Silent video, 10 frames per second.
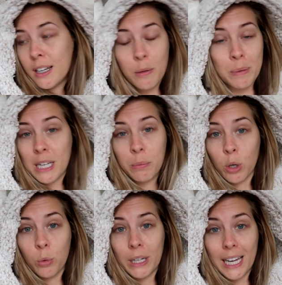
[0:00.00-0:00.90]
It'd be
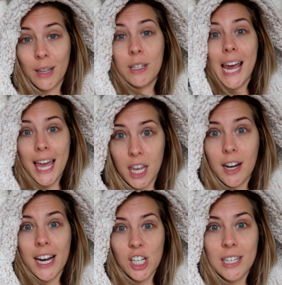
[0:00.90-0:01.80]
typical, wouldn't it? The day that
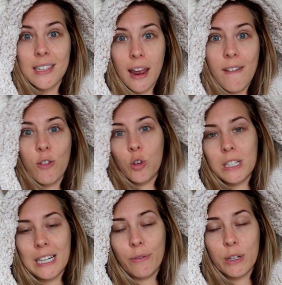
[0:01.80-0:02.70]
I actually stay in for all
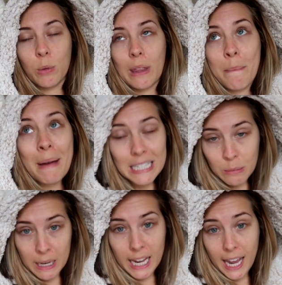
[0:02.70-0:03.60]
the deliveries when they're meant
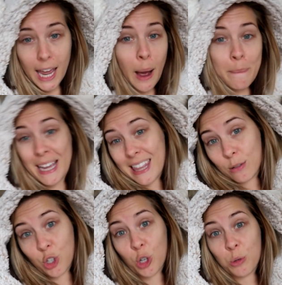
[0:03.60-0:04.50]
to be here, I bet you
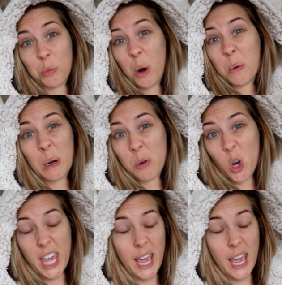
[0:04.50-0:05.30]
they'll turn up tomorrow when I'm not